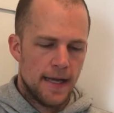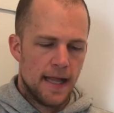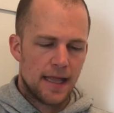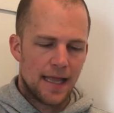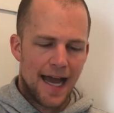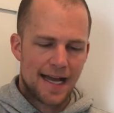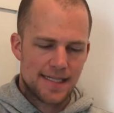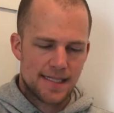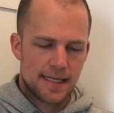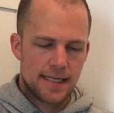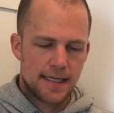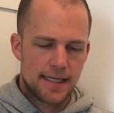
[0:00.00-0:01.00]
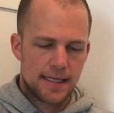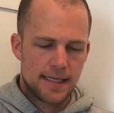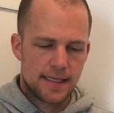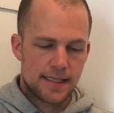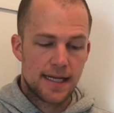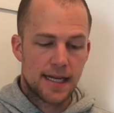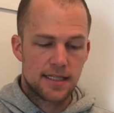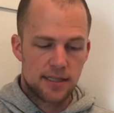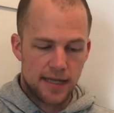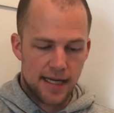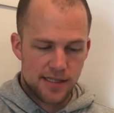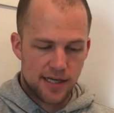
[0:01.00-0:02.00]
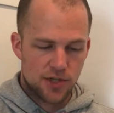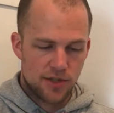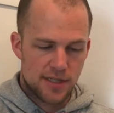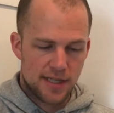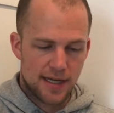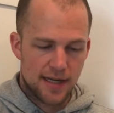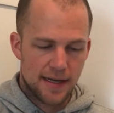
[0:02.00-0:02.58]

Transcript: Second to last, I should say,